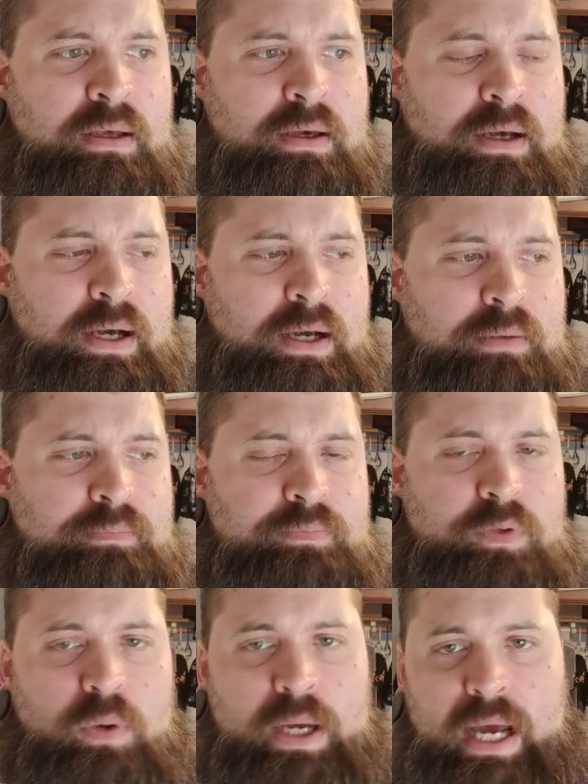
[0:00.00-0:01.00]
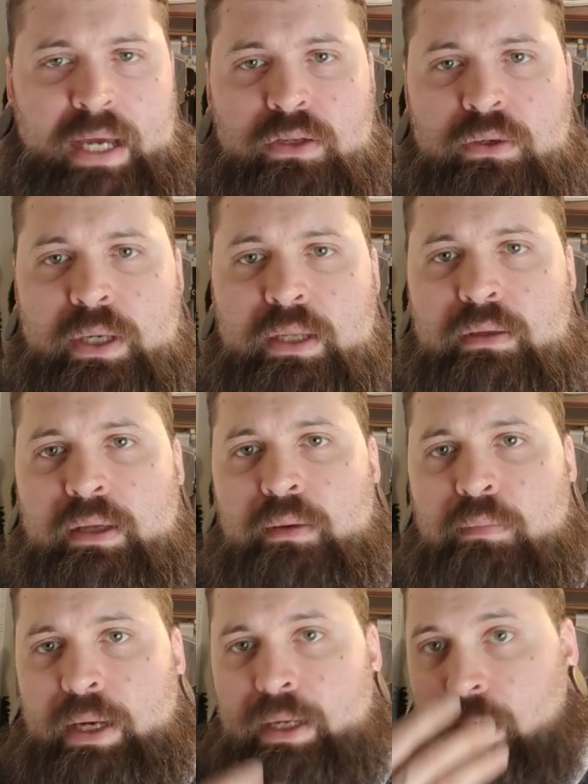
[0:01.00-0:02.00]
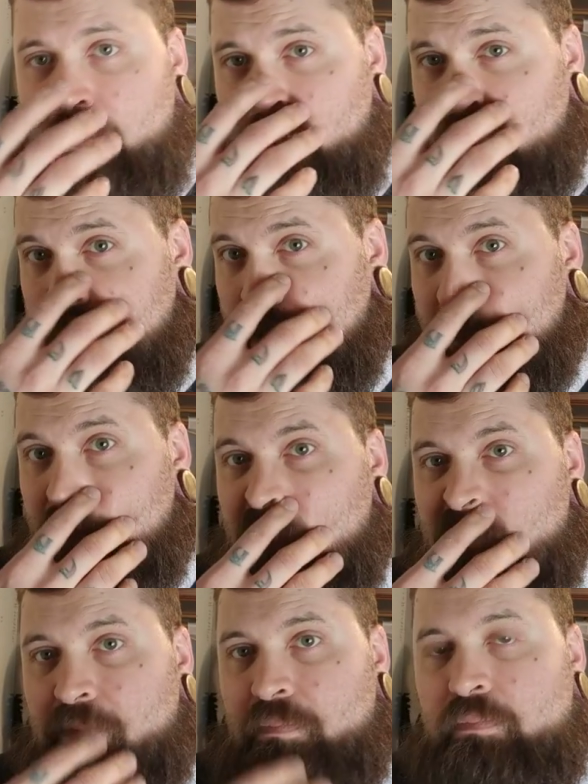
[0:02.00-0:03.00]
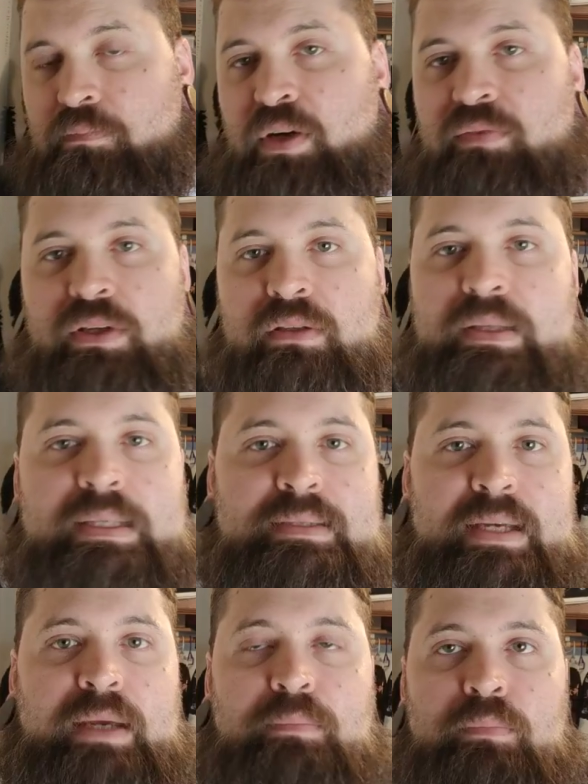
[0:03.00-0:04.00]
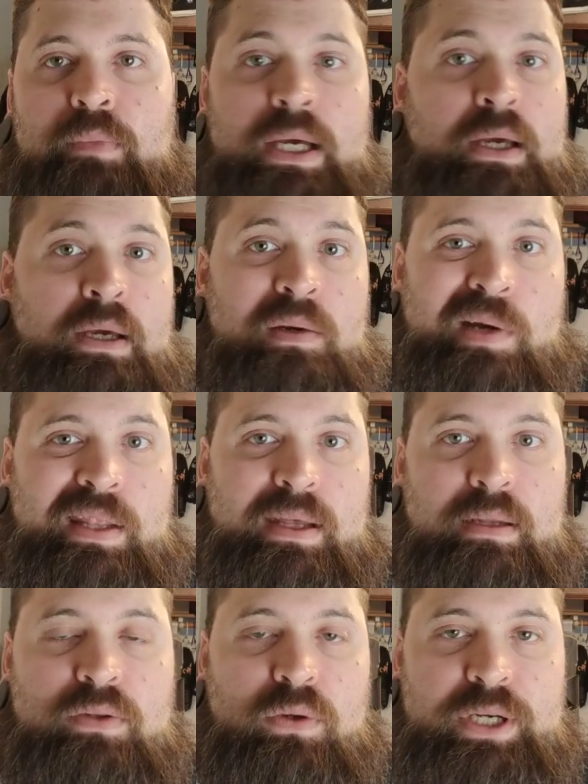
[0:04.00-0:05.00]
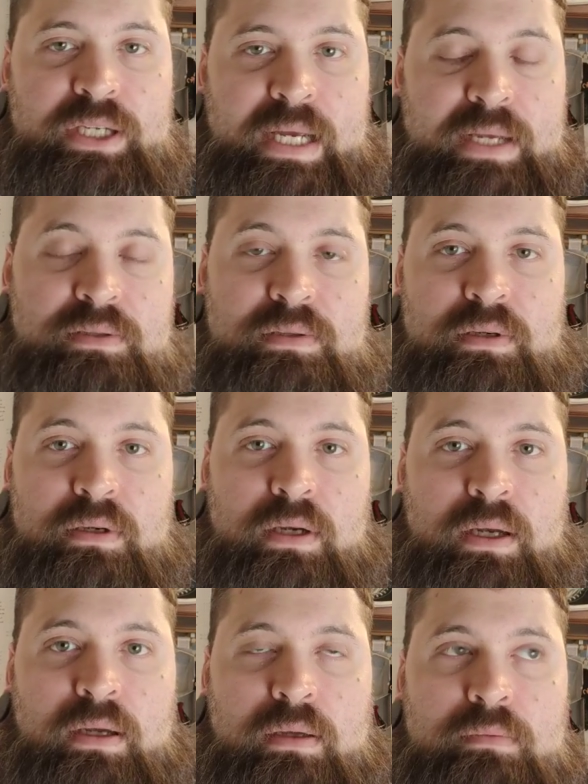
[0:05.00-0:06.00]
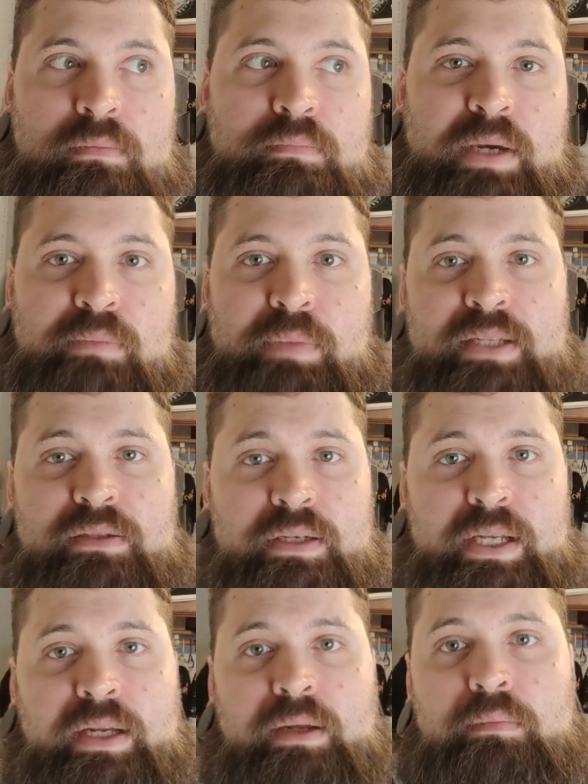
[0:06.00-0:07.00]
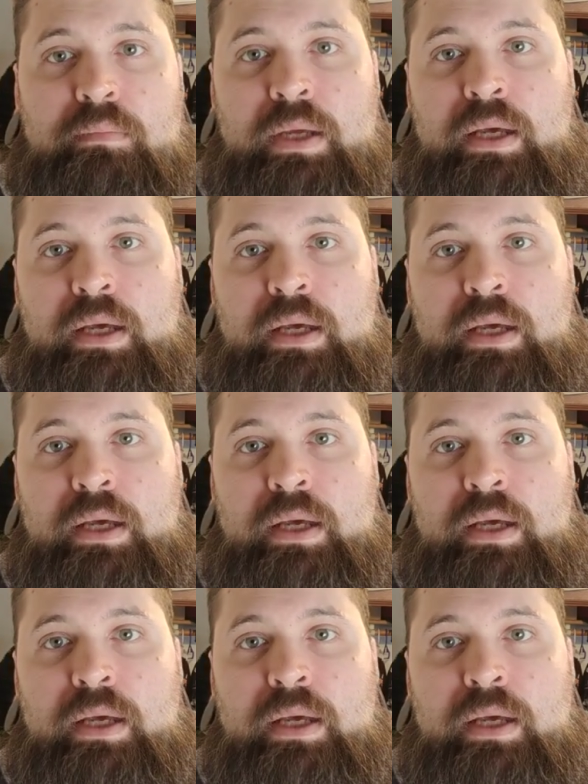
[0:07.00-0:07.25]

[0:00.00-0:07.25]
the way I do it, it might not be perfectly the same way that Dorian Yates or Mike Mentzer did it.